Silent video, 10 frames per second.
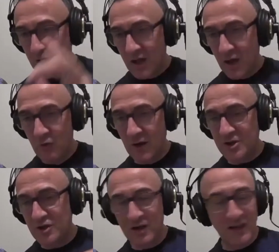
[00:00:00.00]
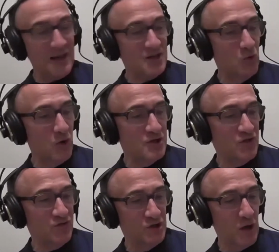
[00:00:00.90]
Rich, last words
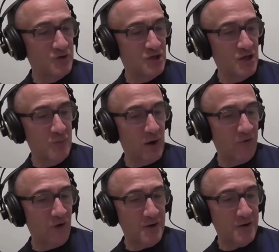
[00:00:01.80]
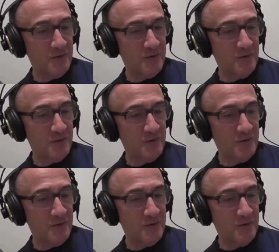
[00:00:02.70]
to go to you, my friend.